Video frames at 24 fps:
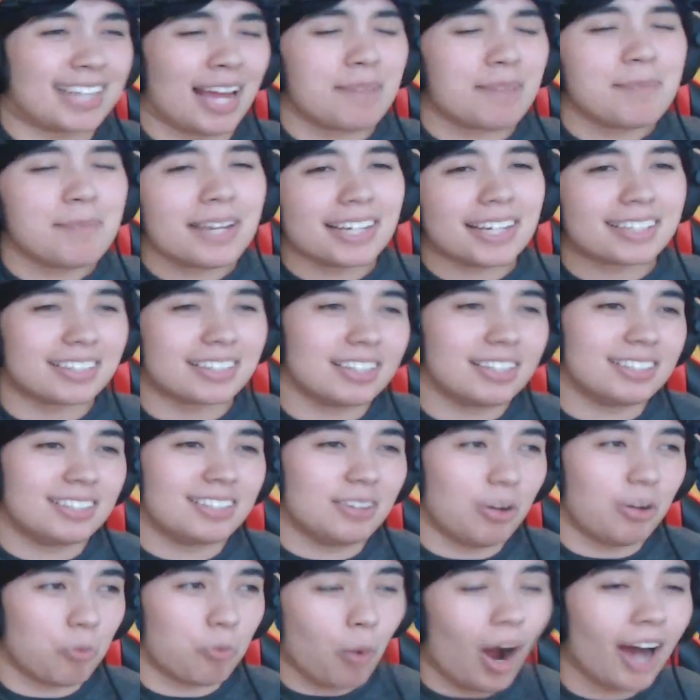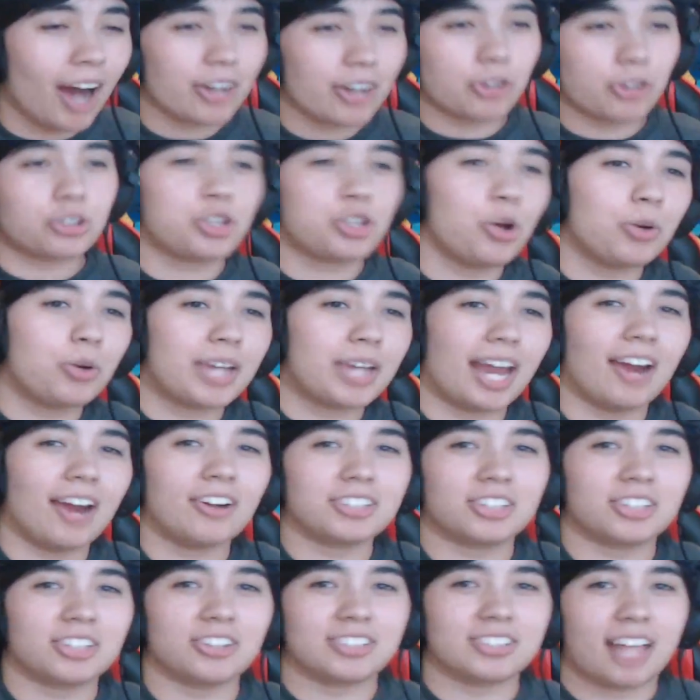me one or two
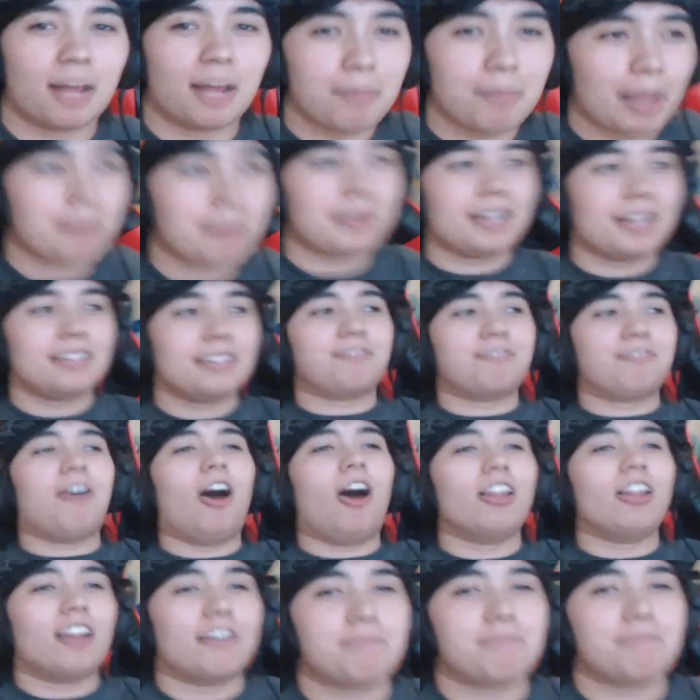characters that'll make me fall off my